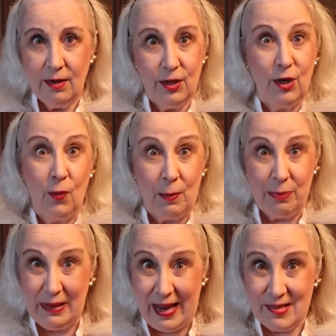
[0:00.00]
the
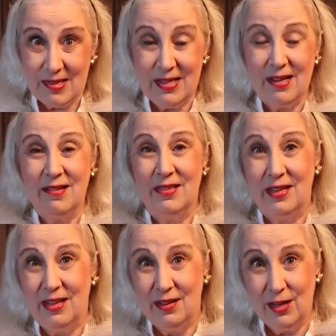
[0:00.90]
plastic,
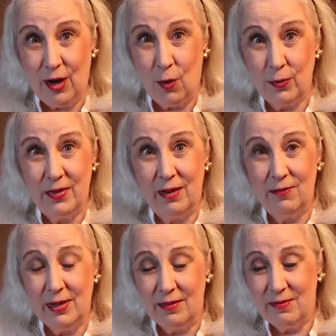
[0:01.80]

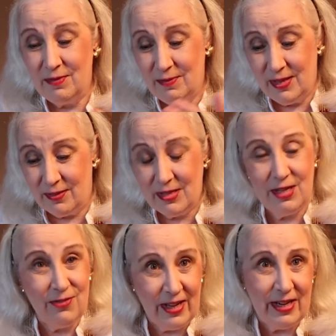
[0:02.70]
the
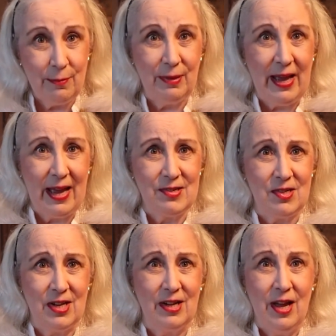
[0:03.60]
deflated
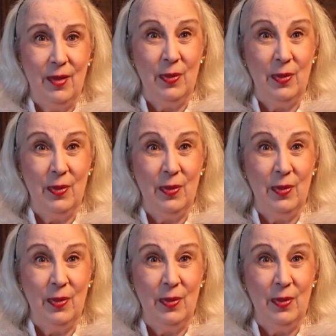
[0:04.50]
plastic,